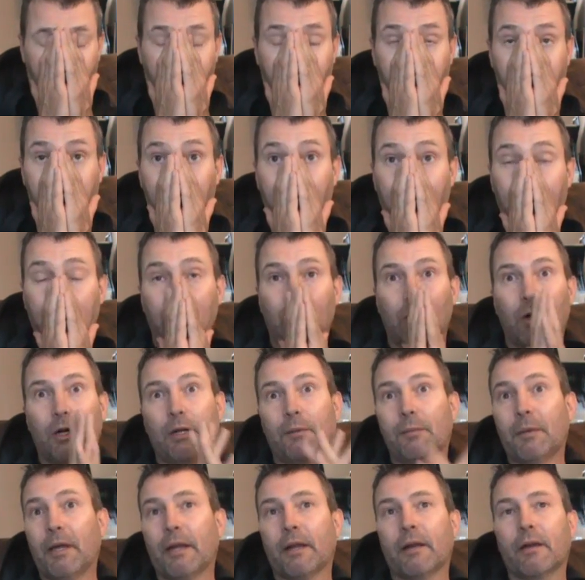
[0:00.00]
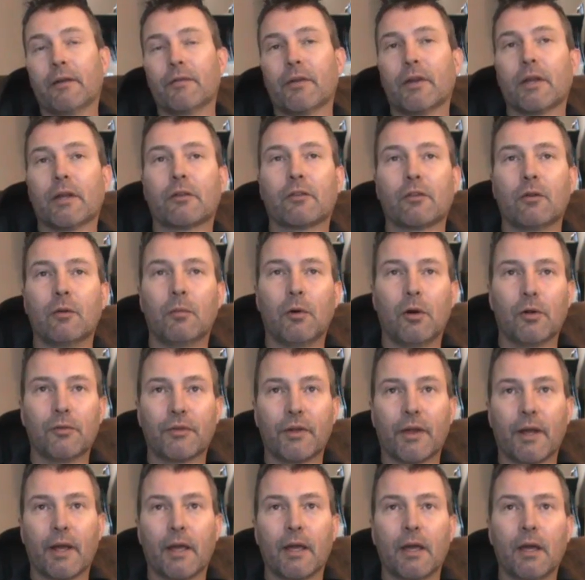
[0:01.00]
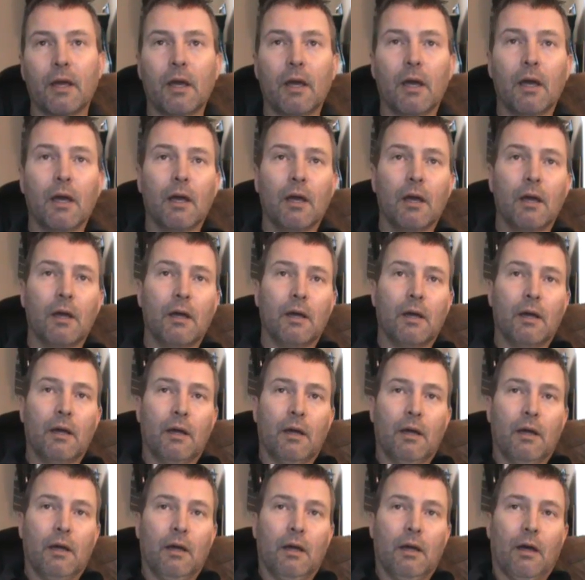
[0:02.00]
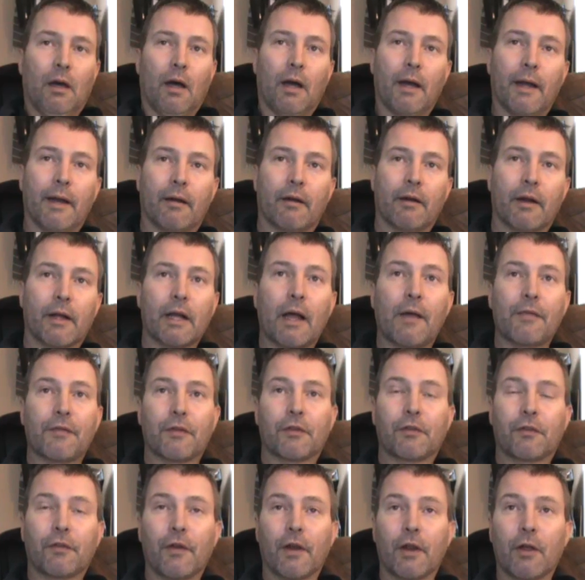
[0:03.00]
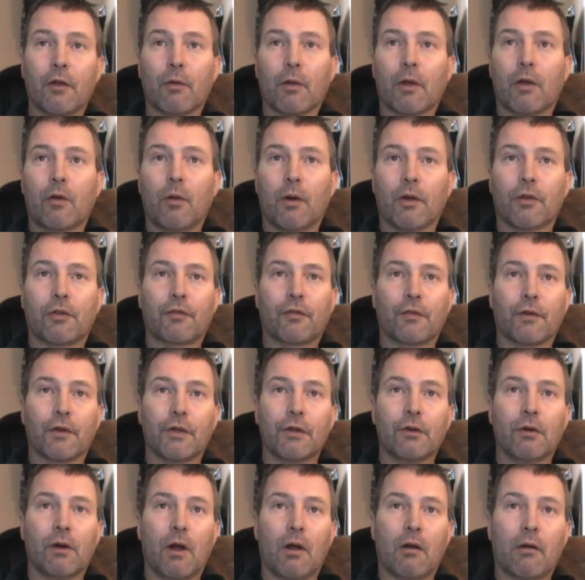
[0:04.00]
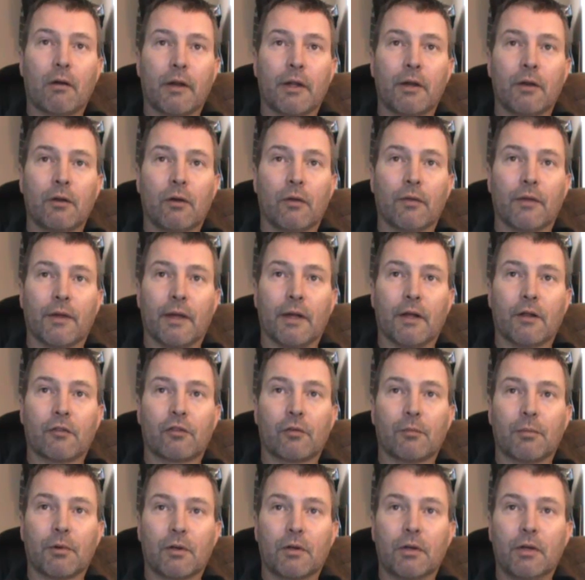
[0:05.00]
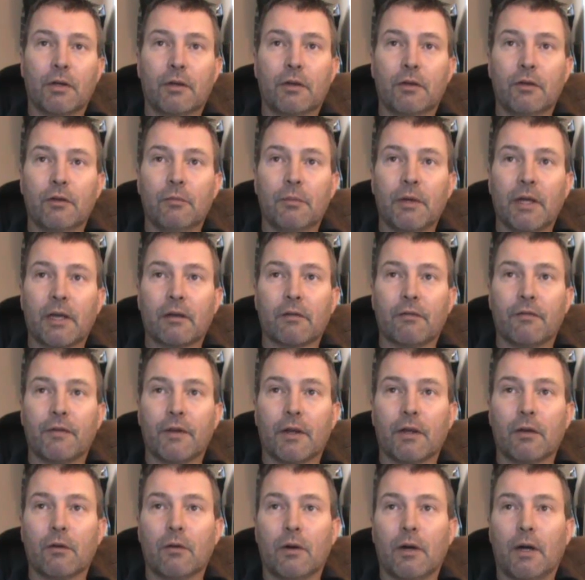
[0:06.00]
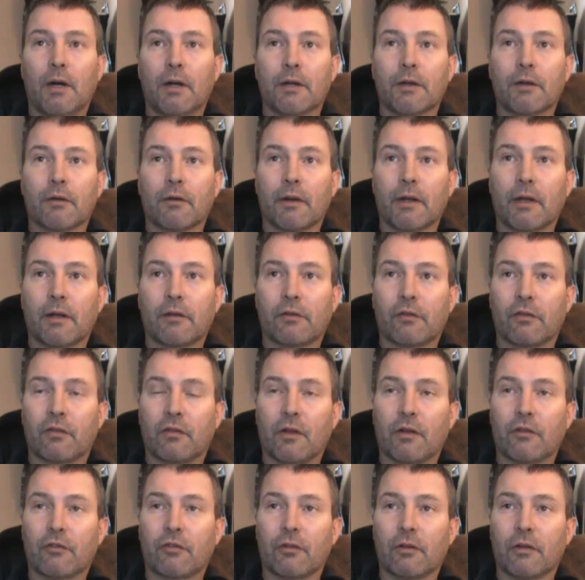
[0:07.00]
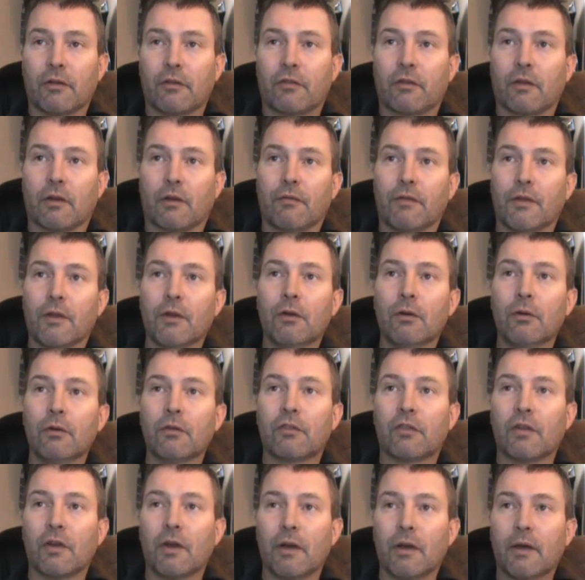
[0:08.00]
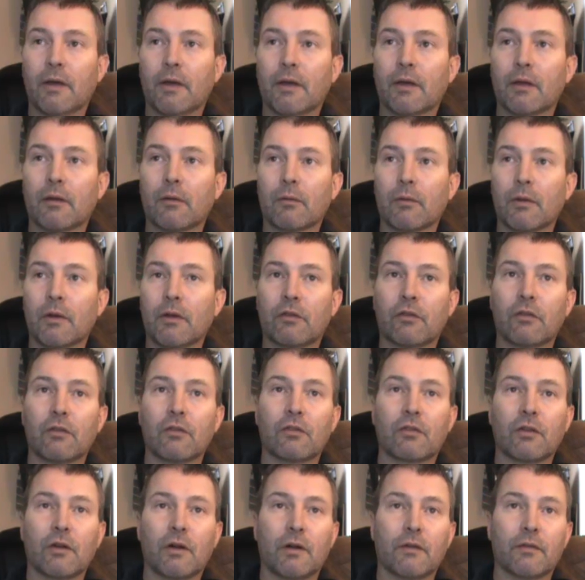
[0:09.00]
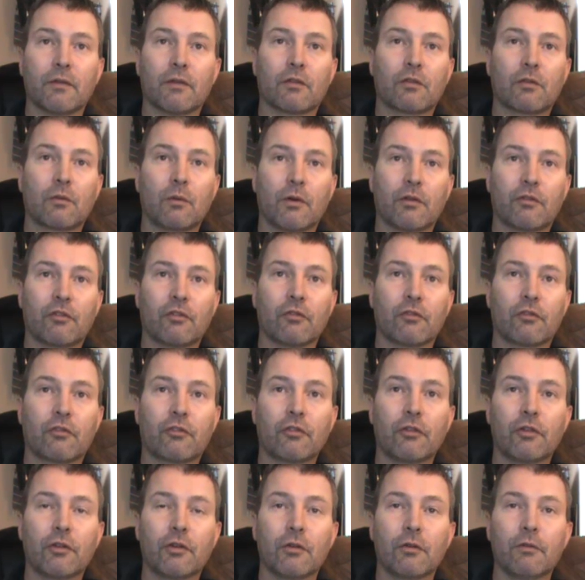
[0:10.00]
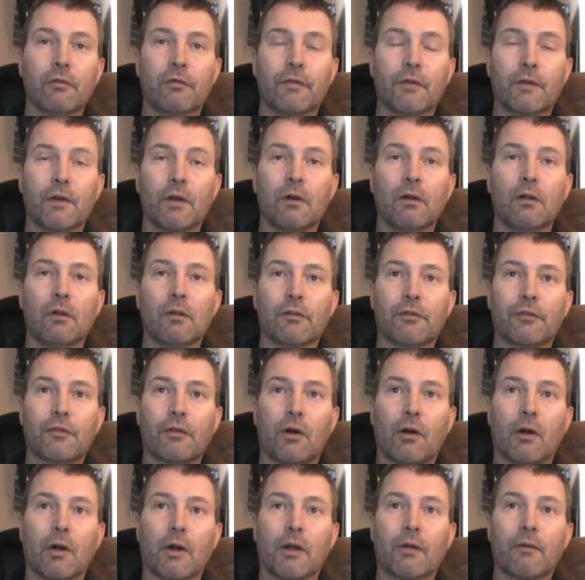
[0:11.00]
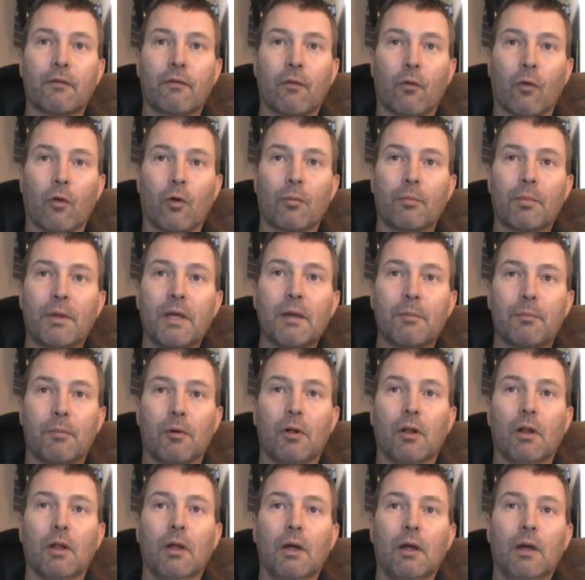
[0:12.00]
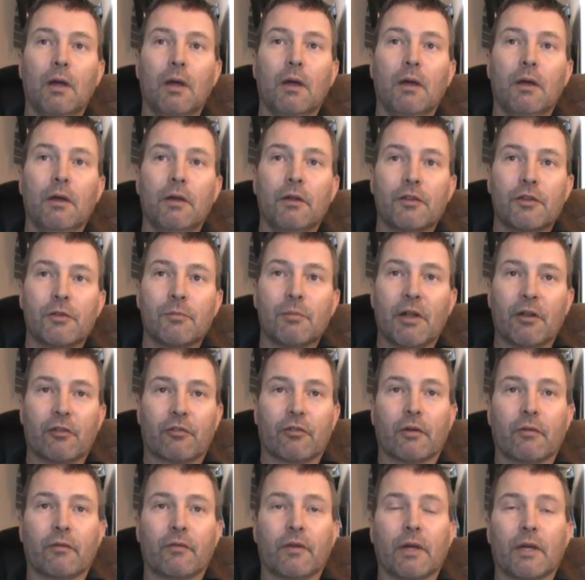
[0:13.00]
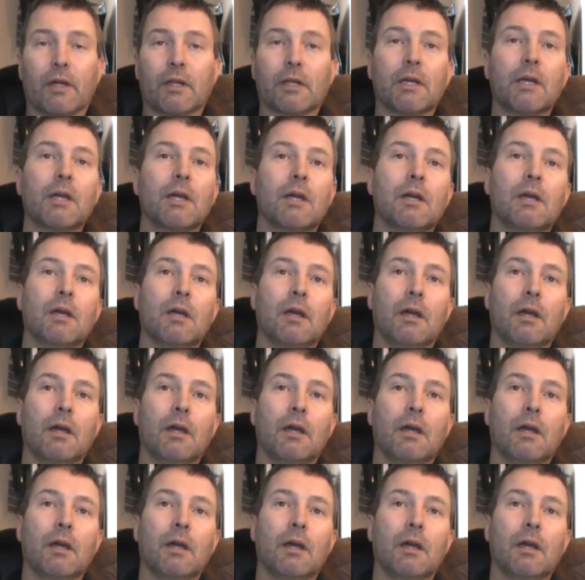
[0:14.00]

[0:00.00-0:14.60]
they're gonna take a while. I might not even get to them all today. Hi Aaron, I got this video request for you. I already know the answer, but could you make a video on your existentialistic views and reasons on this question? Should you feel sorry for people? She mentioned it vaguely.